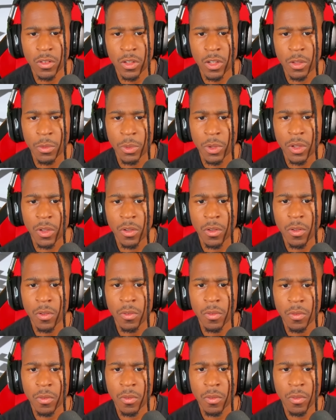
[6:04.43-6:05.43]
we go.
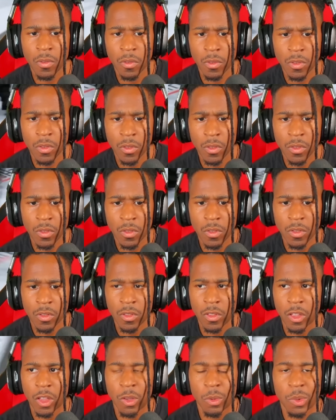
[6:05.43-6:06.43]

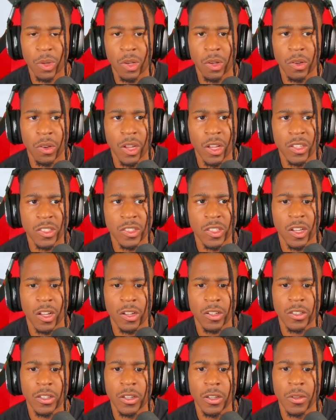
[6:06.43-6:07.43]
There we go. Nice
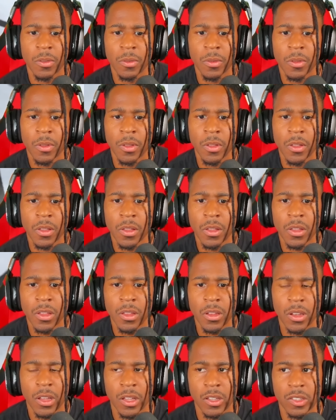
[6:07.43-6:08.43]
knockdown.
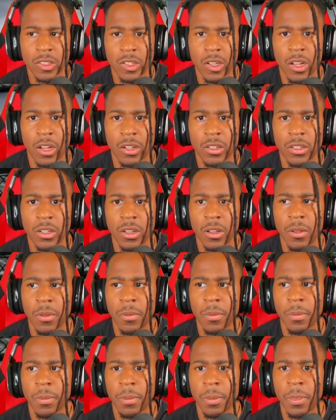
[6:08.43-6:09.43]
Nice knockdown.
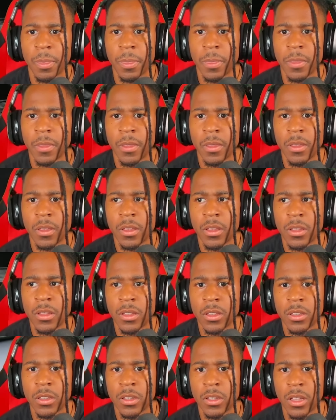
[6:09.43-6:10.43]

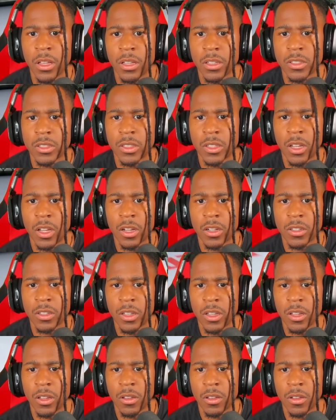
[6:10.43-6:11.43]
Nice knockdown.